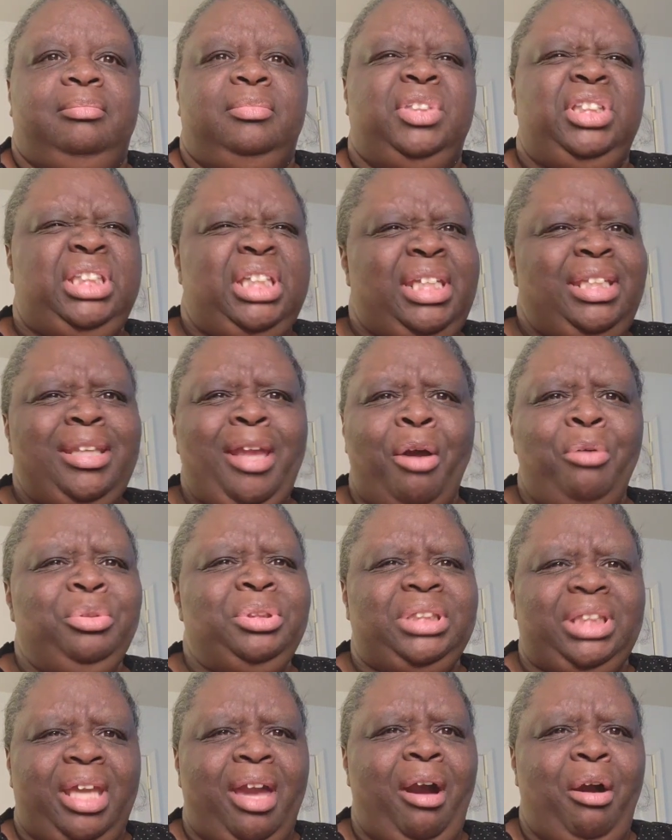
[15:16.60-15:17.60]
She
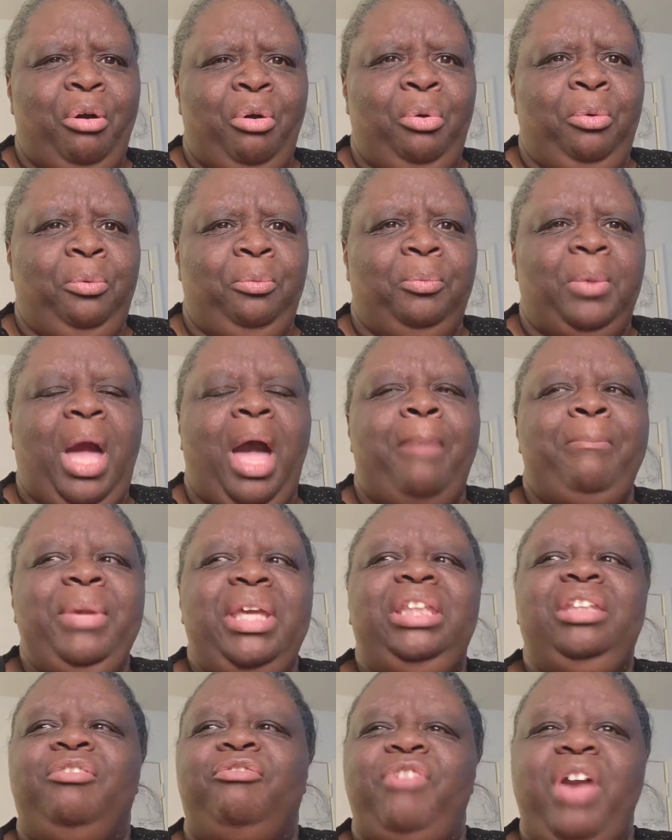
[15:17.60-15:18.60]
Nosey Heaux. I
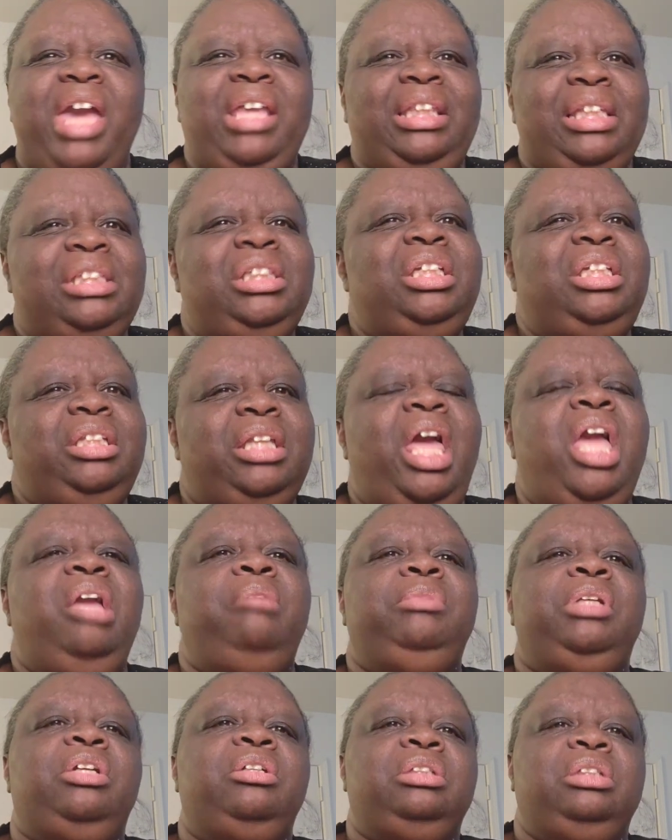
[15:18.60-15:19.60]
mean, the fact that she
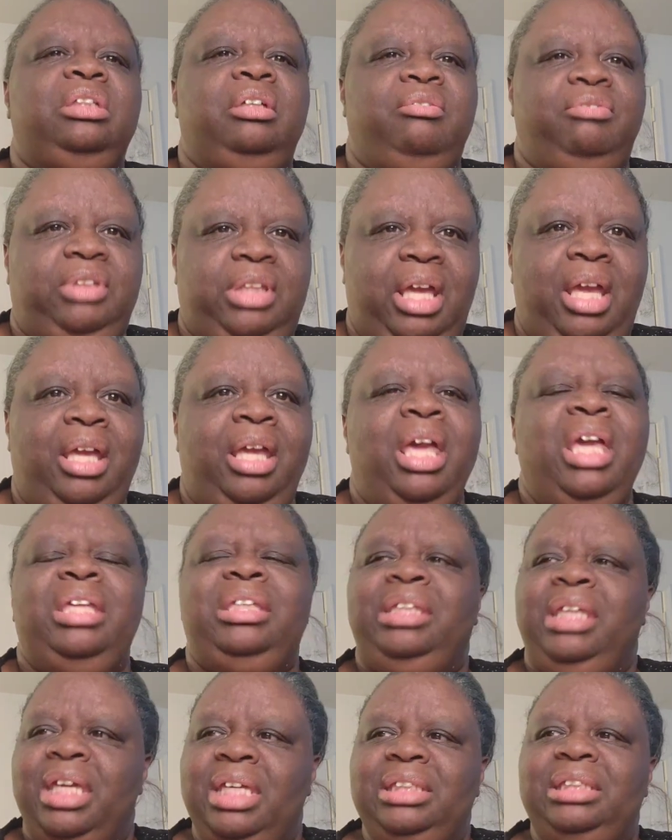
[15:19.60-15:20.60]
named herself that,
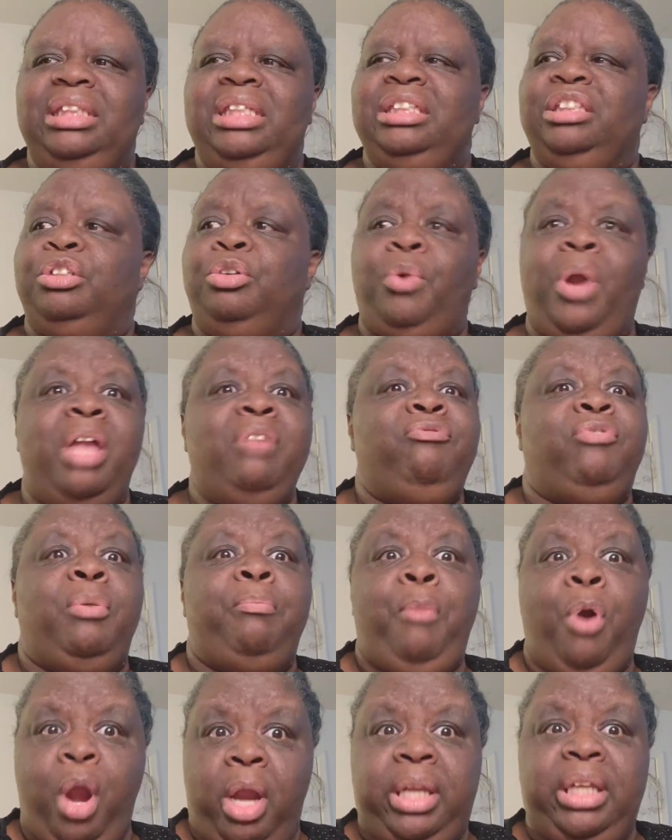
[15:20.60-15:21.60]
yes, is great for
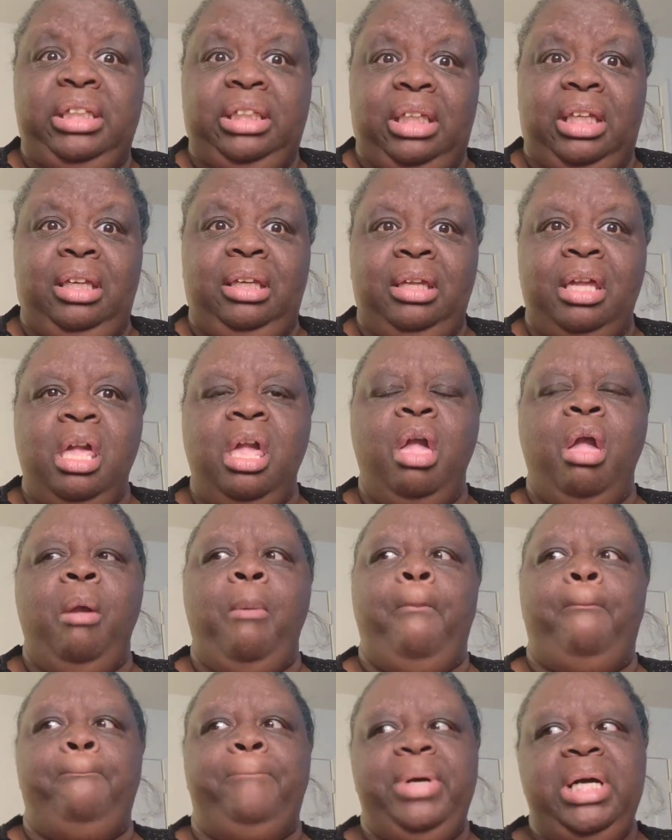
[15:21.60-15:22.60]
marketing.
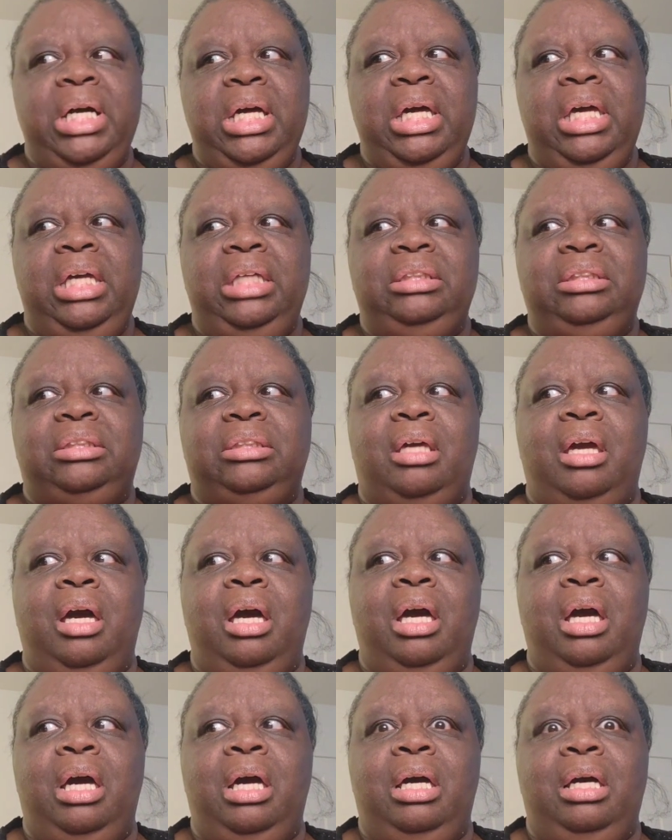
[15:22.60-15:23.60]
But,
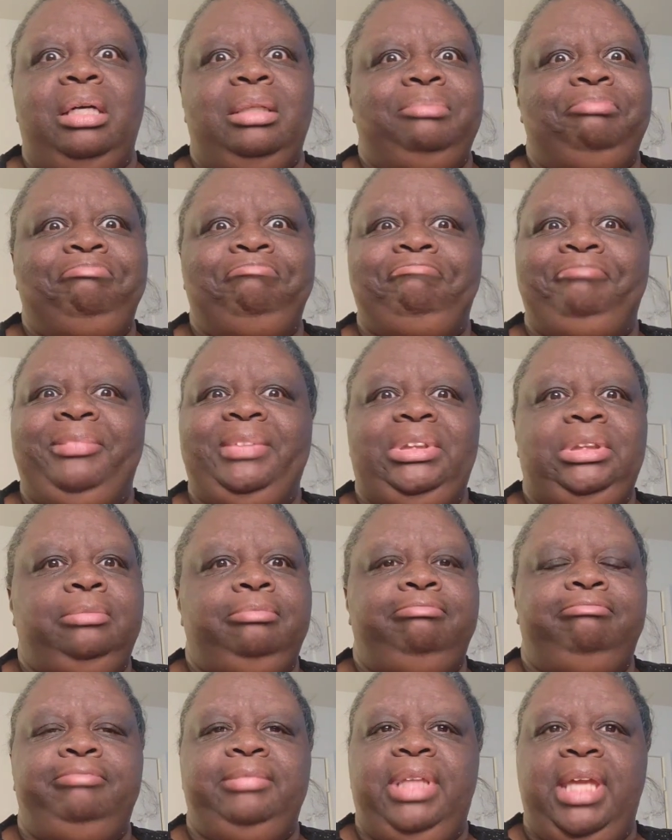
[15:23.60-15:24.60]

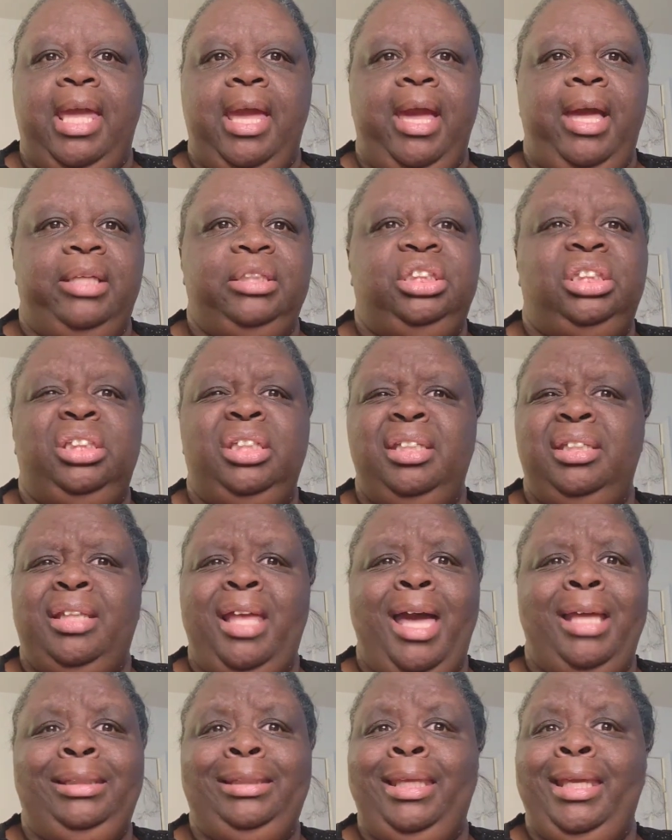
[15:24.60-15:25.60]
yeah, she
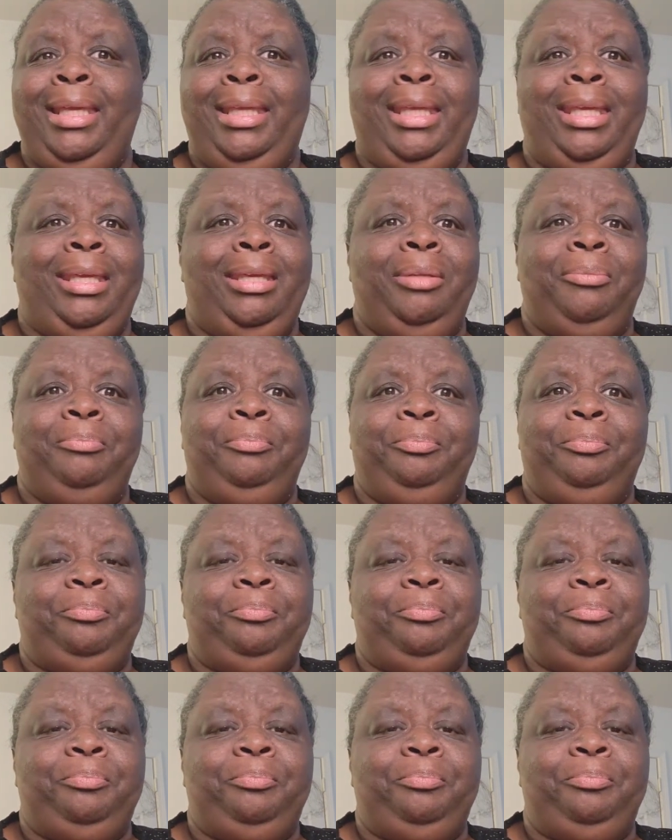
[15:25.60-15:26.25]
not Nicki.